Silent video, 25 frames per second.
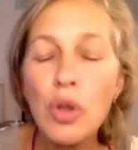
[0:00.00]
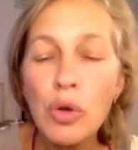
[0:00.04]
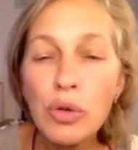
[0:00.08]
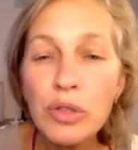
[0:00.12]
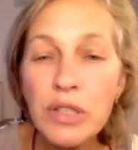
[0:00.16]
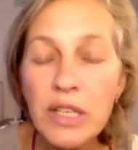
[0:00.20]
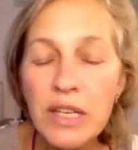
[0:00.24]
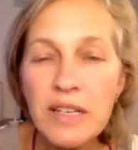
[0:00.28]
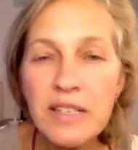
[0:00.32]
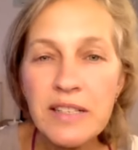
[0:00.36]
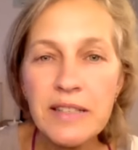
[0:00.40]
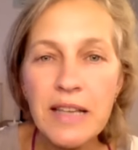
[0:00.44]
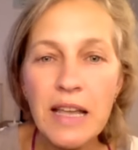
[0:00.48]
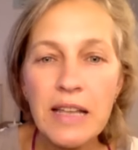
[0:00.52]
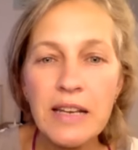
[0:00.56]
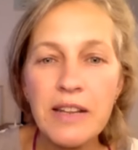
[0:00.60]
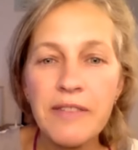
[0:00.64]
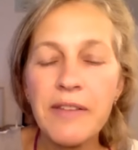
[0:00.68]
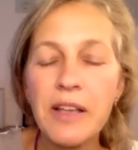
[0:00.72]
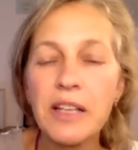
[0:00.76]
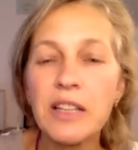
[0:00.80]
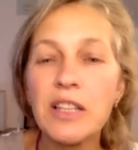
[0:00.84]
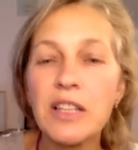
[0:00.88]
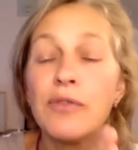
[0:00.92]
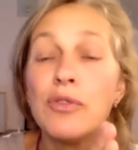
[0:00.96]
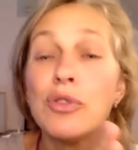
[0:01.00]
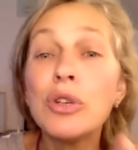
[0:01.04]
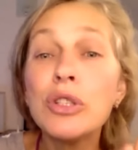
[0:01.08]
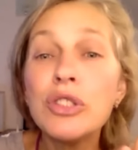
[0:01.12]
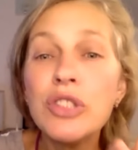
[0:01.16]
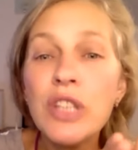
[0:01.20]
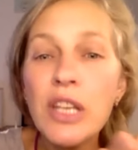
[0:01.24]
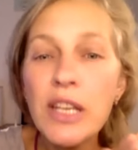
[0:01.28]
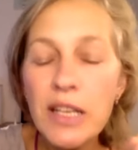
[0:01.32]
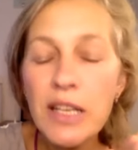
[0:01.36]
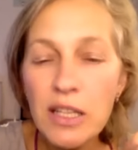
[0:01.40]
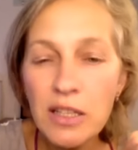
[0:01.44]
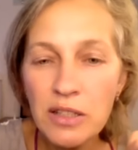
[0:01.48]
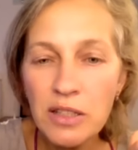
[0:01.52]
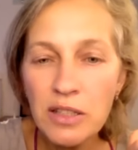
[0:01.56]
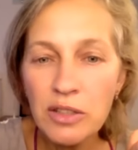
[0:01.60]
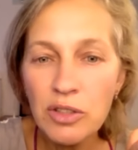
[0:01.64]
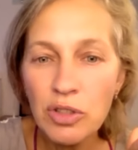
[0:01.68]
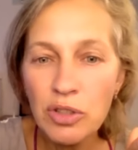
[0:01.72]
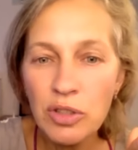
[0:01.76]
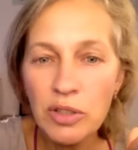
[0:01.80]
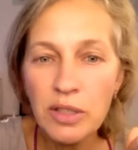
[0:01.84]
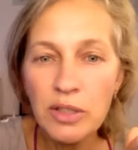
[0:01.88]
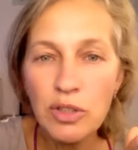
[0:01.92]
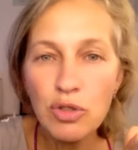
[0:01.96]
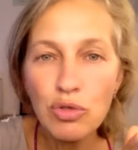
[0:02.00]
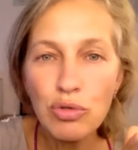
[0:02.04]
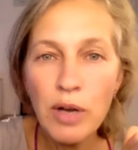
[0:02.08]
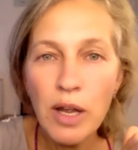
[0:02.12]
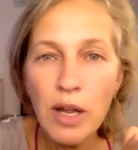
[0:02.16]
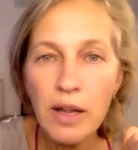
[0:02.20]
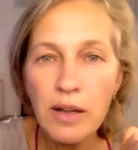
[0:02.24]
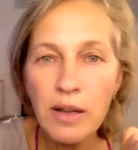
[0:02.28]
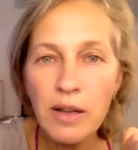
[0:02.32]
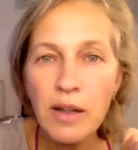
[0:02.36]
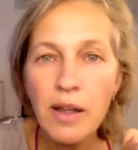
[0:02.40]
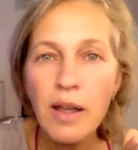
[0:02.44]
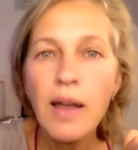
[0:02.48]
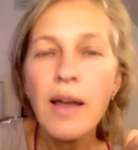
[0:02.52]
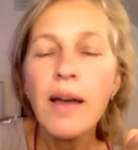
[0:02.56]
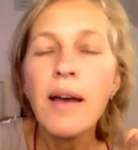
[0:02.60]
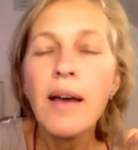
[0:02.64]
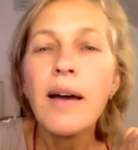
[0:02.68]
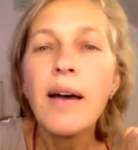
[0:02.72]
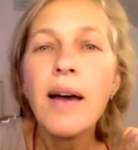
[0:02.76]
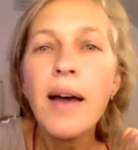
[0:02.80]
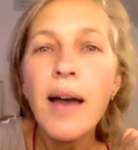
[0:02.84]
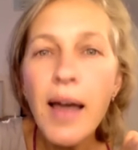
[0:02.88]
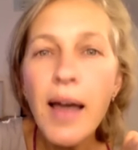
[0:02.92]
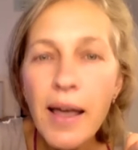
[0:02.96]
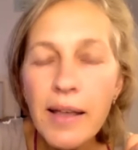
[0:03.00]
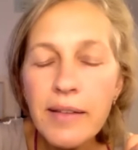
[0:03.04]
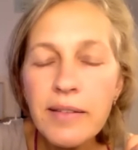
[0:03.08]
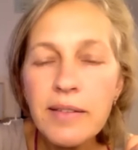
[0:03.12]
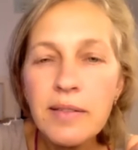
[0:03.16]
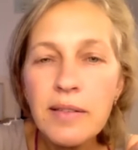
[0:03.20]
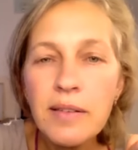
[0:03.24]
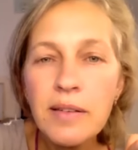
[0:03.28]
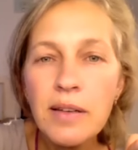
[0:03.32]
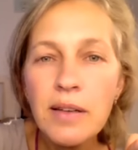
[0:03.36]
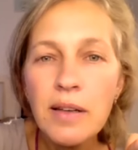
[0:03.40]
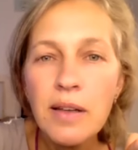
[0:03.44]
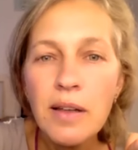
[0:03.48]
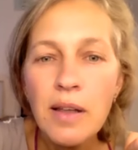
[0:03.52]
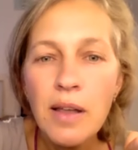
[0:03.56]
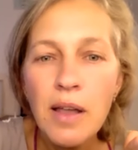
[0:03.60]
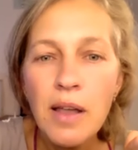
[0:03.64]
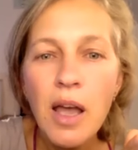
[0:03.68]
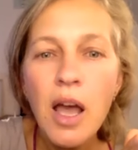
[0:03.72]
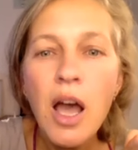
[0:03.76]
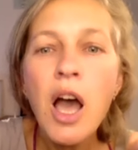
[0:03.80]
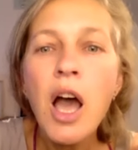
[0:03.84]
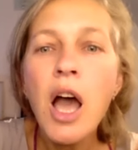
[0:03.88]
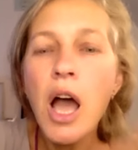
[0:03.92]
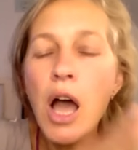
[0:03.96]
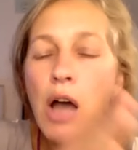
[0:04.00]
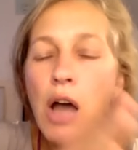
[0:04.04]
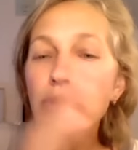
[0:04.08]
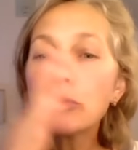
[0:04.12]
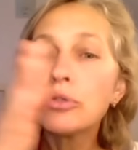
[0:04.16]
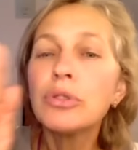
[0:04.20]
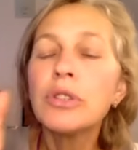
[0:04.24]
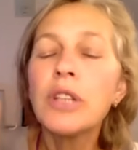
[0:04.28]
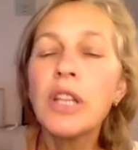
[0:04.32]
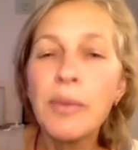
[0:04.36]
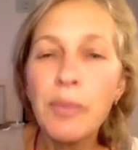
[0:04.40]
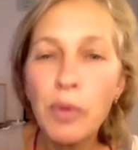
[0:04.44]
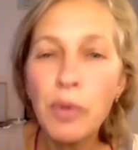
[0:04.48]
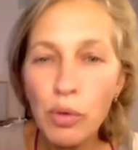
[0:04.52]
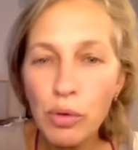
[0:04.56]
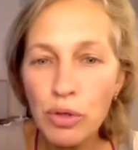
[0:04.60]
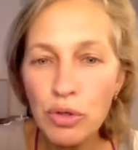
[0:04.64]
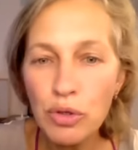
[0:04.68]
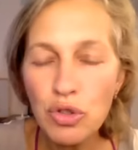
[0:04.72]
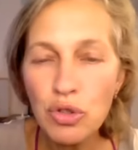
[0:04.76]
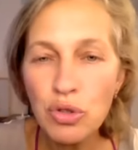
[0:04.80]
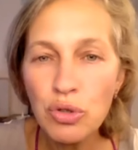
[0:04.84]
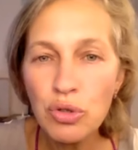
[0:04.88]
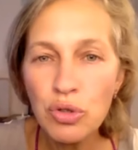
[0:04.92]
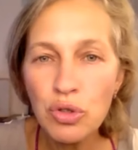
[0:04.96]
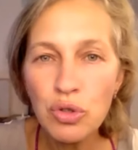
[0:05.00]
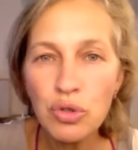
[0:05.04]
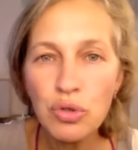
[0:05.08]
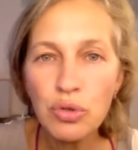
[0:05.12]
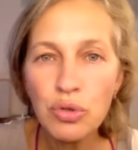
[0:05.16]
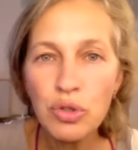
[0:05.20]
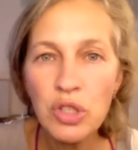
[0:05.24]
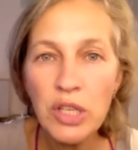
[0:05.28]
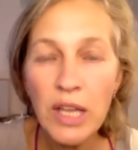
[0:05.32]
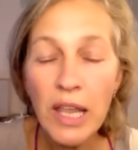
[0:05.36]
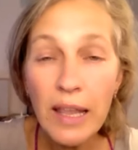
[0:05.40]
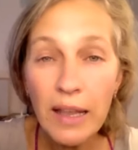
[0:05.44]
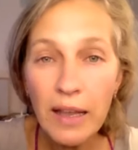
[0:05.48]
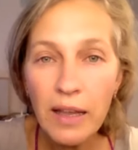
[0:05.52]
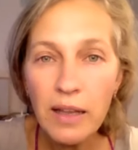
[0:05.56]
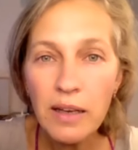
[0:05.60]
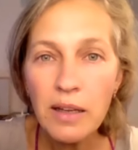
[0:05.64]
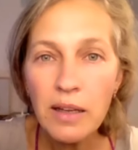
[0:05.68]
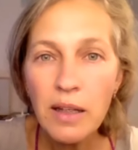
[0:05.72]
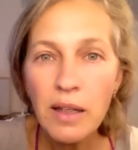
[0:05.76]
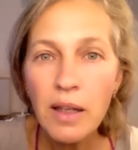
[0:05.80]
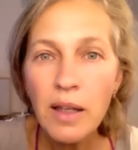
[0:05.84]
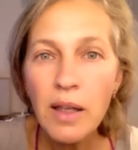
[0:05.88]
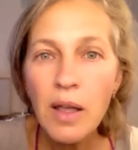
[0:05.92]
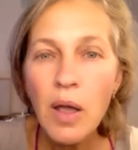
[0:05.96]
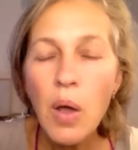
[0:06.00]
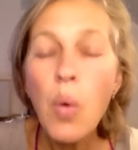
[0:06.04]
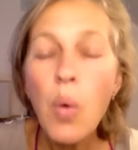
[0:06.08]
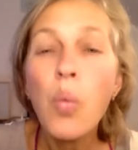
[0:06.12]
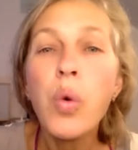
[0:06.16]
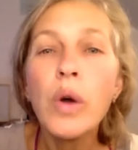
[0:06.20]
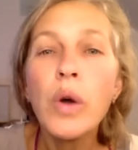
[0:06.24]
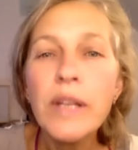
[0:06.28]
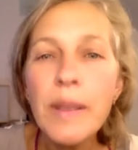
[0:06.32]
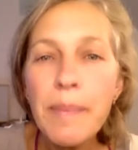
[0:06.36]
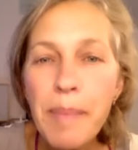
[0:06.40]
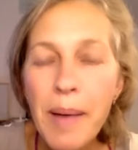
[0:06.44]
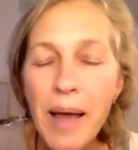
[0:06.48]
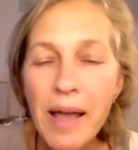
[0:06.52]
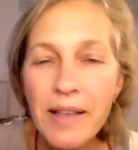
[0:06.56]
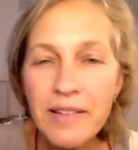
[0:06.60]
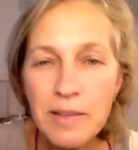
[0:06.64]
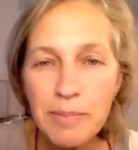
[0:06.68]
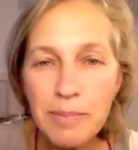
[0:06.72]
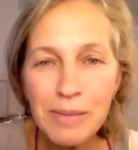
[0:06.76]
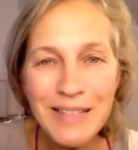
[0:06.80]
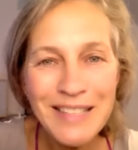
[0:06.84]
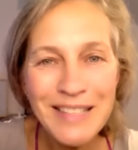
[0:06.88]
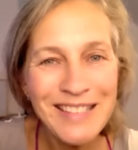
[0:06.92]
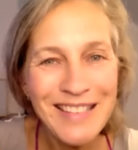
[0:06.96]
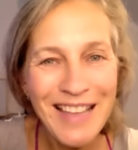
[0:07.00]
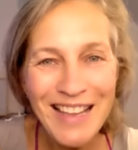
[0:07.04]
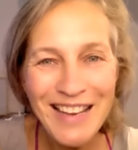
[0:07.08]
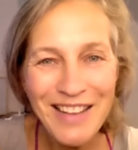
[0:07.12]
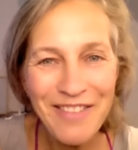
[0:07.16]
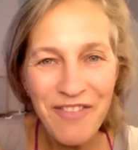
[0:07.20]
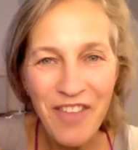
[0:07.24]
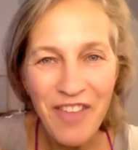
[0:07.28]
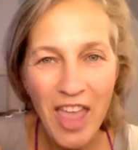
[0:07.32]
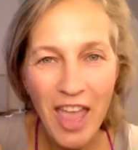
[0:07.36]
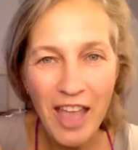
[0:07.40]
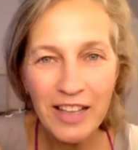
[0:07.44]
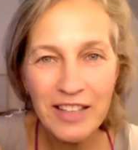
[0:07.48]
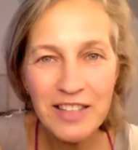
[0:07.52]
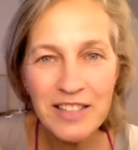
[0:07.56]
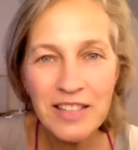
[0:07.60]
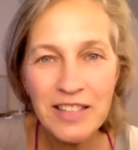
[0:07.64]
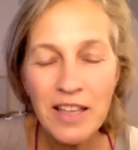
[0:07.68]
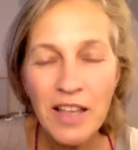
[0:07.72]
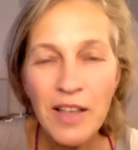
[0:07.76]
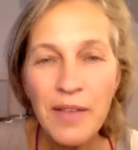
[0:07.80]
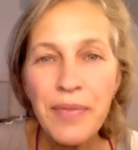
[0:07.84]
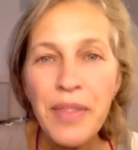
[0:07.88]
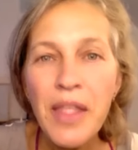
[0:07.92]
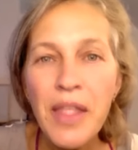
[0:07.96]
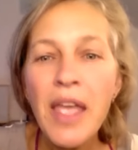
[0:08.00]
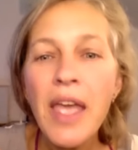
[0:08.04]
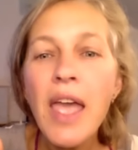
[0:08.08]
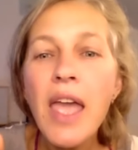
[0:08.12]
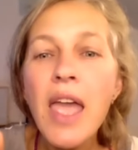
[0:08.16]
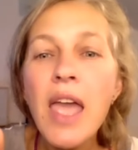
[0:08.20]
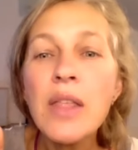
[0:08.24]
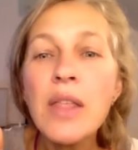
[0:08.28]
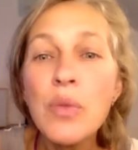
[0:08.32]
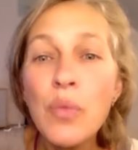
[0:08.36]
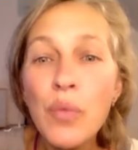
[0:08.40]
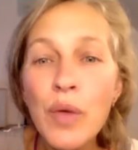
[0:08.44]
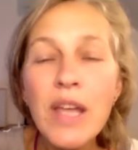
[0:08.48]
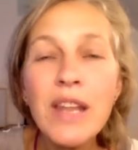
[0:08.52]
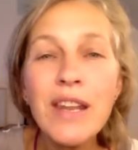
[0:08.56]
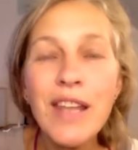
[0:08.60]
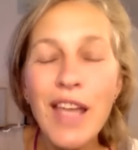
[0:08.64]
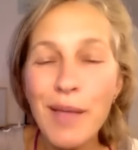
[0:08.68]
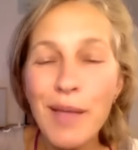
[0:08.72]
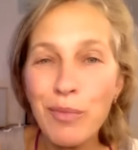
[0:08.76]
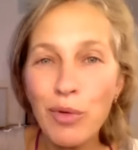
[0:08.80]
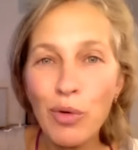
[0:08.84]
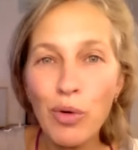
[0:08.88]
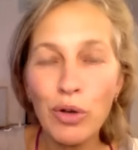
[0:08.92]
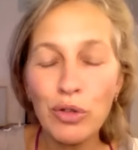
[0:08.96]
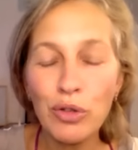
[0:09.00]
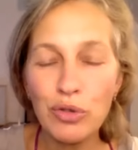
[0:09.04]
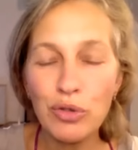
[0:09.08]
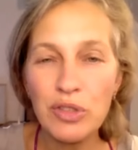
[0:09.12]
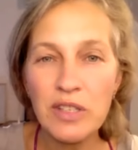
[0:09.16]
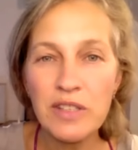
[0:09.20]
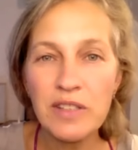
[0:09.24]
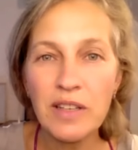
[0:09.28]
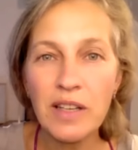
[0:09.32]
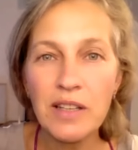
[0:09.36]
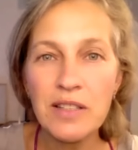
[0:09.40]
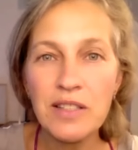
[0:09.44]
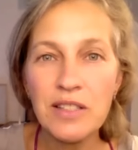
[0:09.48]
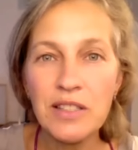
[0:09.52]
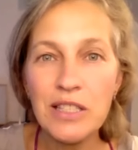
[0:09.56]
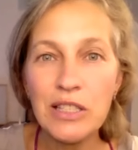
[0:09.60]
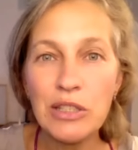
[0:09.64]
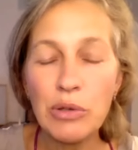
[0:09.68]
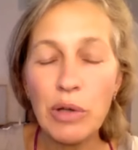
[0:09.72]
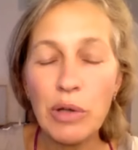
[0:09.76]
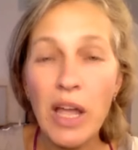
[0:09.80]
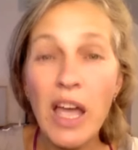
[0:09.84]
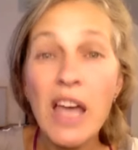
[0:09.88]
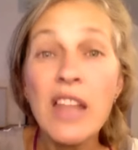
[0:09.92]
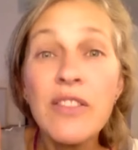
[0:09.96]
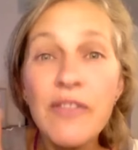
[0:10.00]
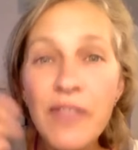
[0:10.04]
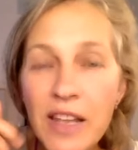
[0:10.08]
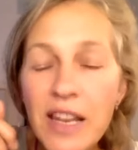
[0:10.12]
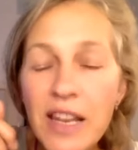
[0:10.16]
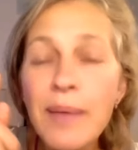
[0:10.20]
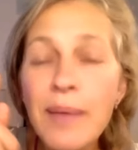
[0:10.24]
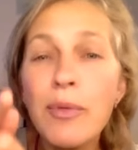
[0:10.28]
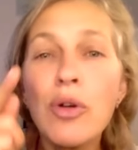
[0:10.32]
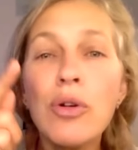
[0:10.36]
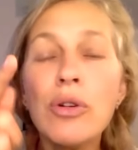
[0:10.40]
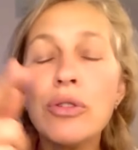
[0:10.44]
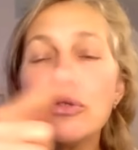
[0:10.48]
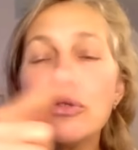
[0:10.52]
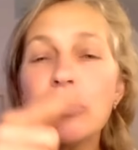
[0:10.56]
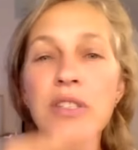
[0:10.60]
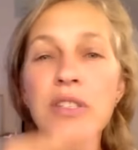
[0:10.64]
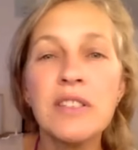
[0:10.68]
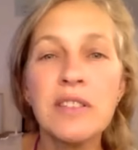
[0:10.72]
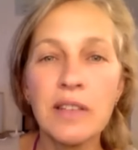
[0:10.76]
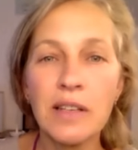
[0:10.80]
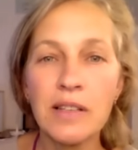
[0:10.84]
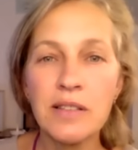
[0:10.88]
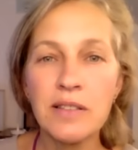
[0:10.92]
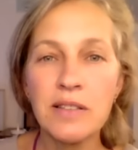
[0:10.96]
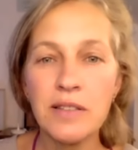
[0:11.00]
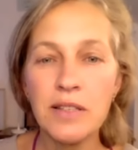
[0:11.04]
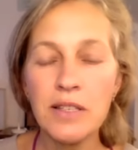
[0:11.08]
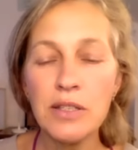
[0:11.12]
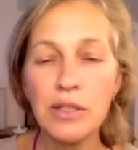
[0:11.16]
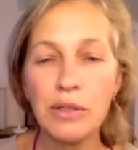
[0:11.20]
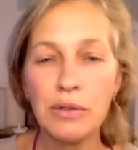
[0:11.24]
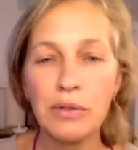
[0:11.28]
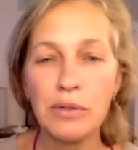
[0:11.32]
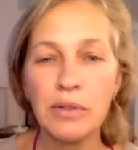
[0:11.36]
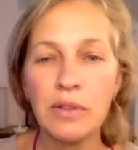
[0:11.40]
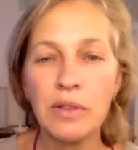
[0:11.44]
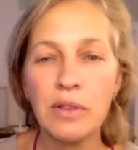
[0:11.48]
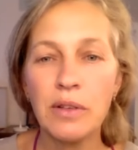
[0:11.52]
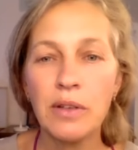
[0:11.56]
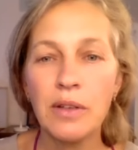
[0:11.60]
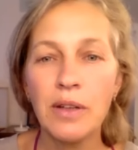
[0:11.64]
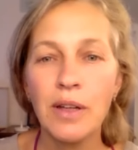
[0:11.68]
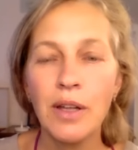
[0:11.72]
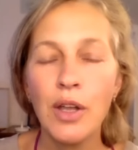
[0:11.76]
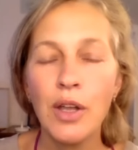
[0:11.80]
know their side effect. If you're taking the, the drug, ask how long I'm going to, to take it, what are possible side effects, and when I'm going to discontinue. And when I'm going to discontinue,